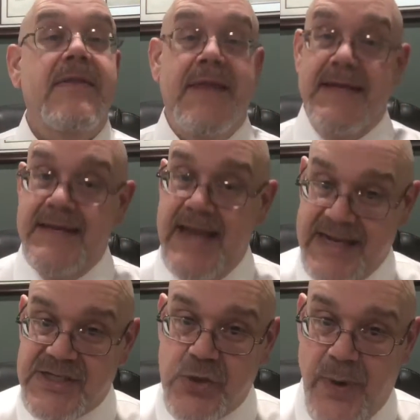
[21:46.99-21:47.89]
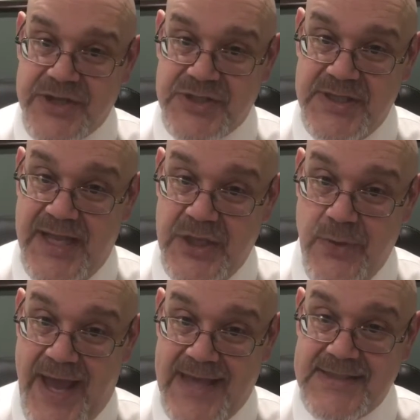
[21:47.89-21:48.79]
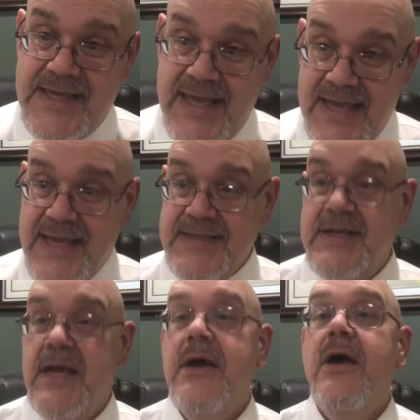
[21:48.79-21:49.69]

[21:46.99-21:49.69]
the next question that you ask is,